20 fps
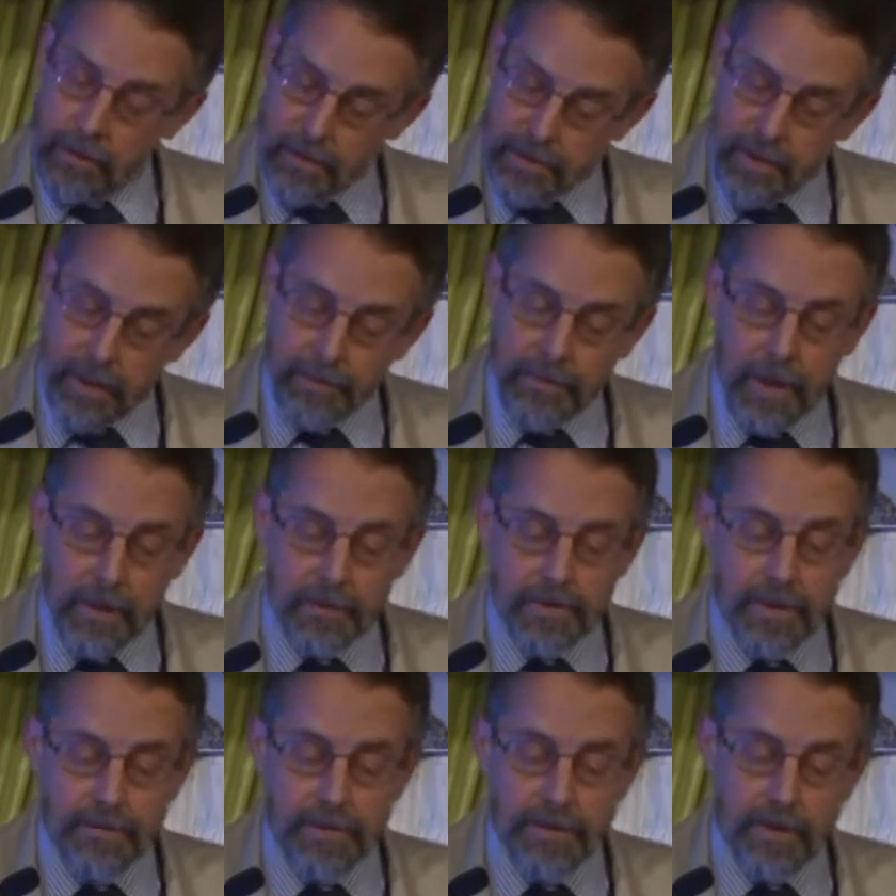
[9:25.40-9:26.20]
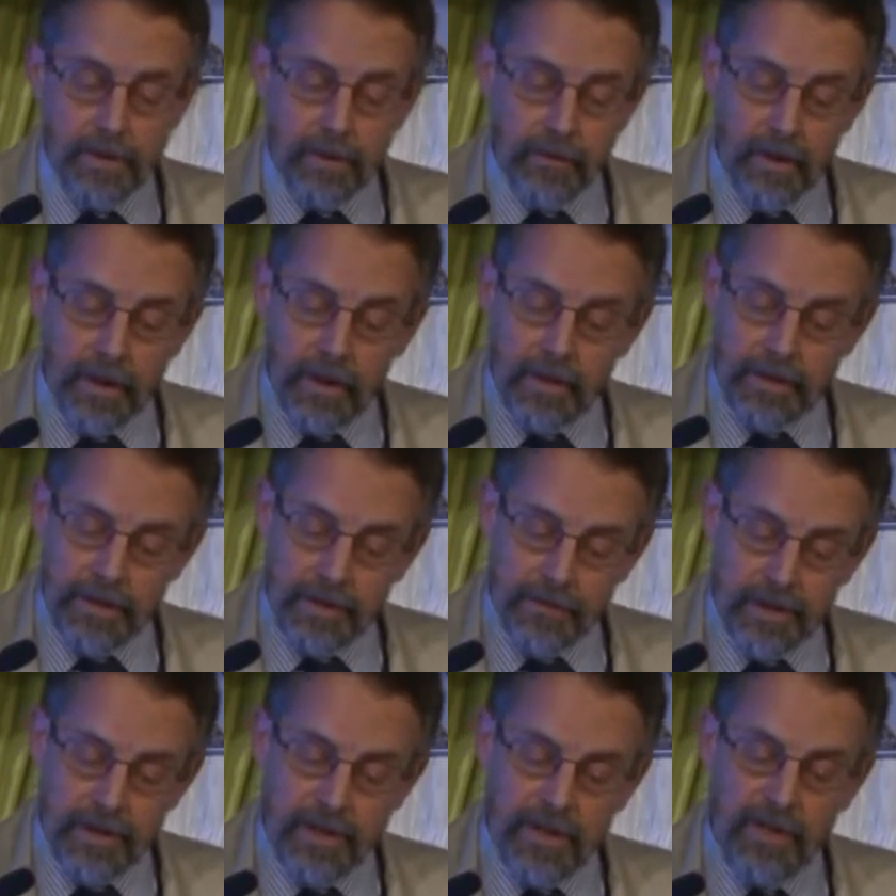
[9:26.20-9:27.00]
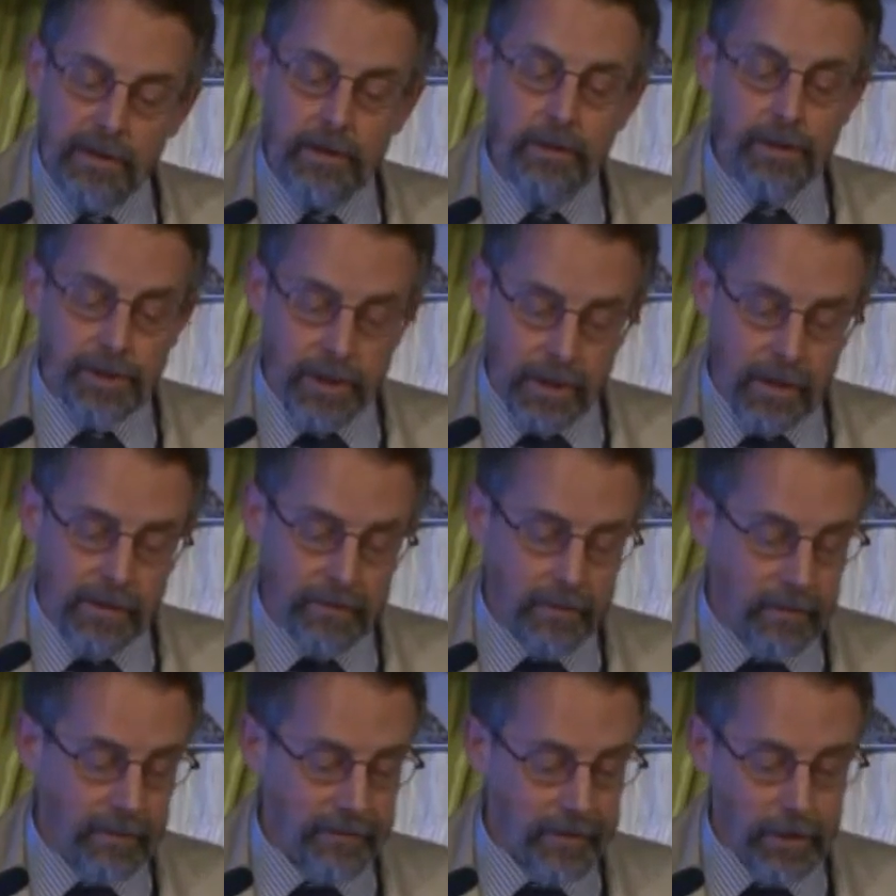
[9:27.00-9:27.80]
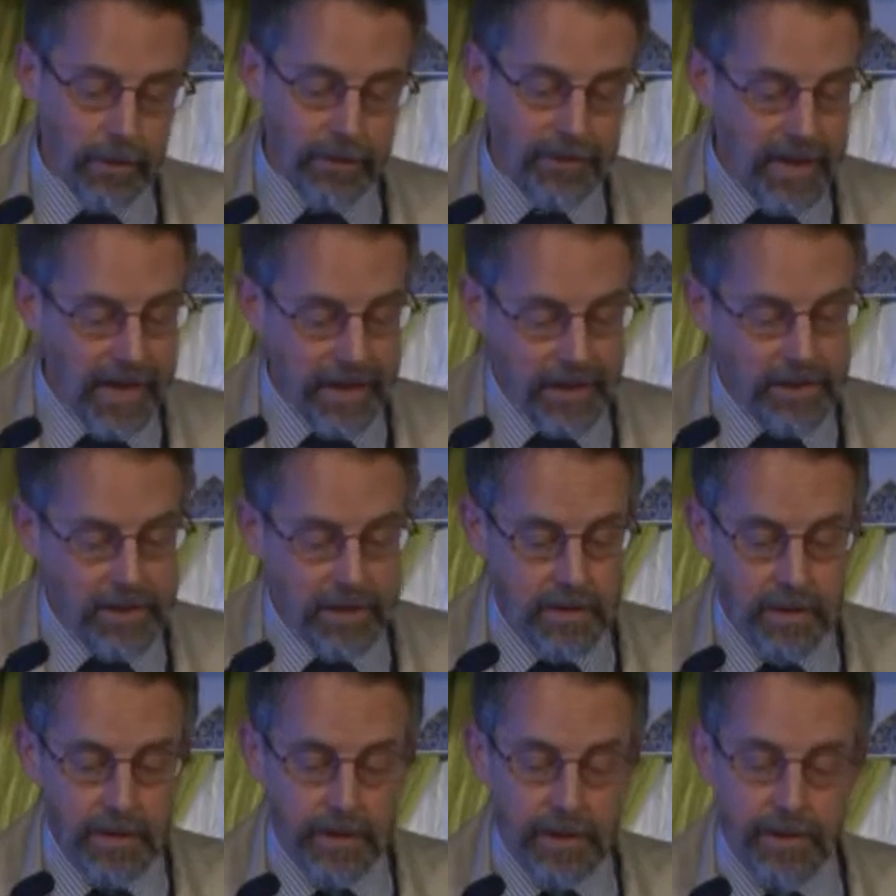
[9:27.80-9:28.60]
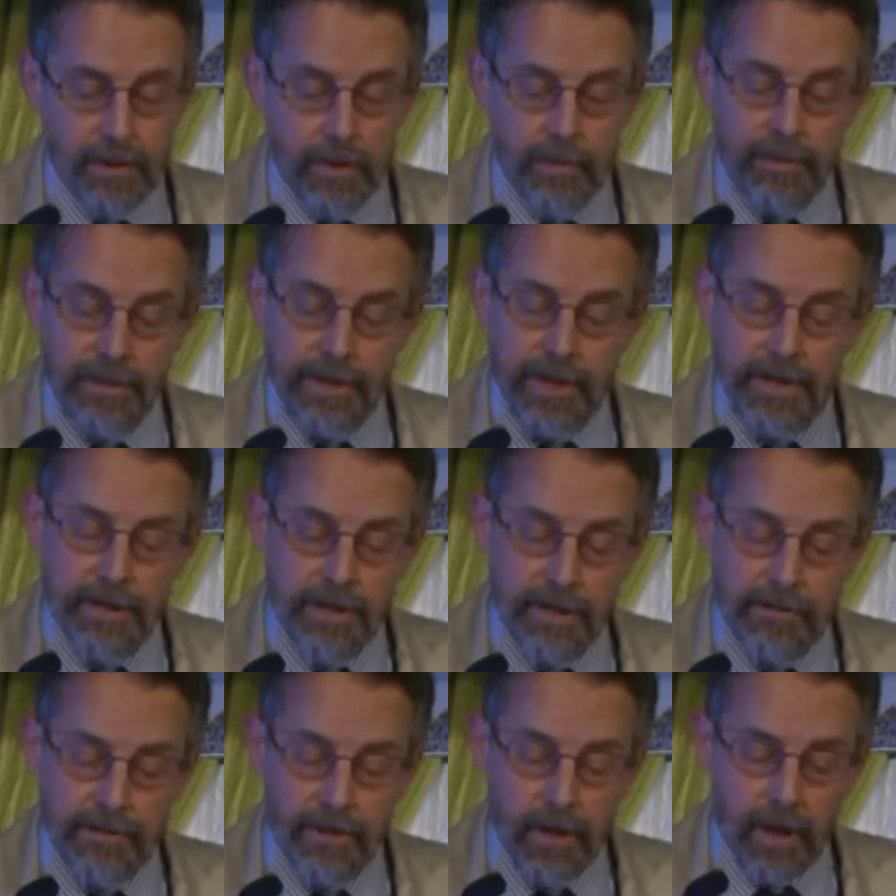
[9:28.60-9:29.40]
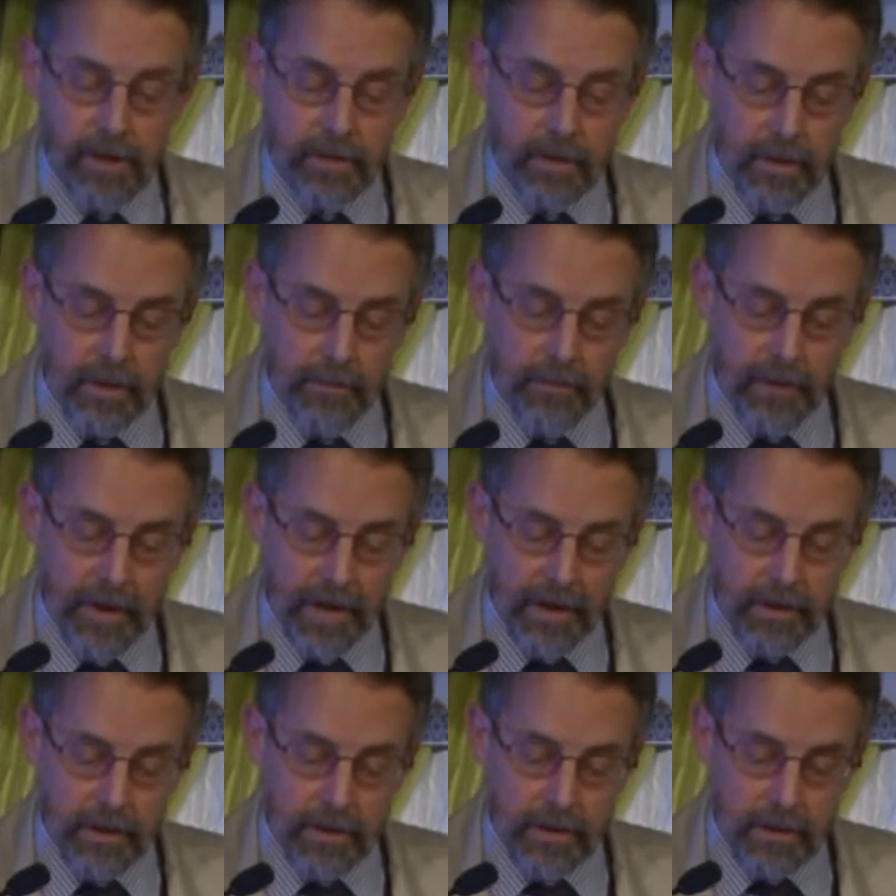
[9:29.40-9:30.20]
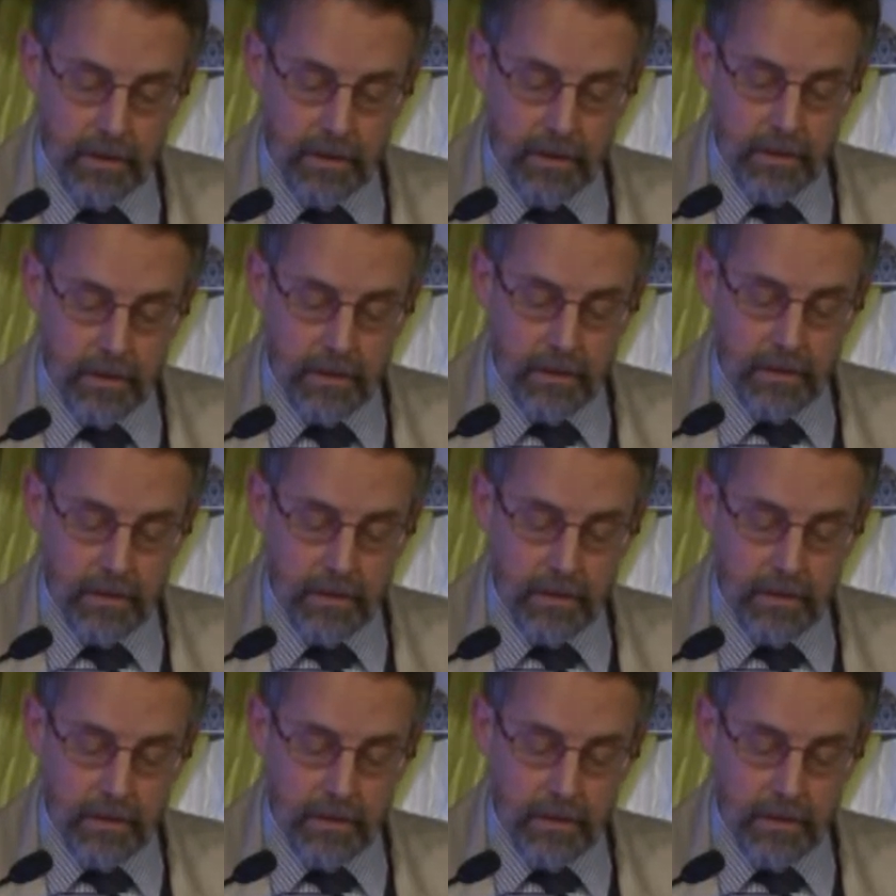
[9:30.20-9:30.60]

or sometimes even to the relative exclusion of the revealed texts in the interpretation of doctrine and practice.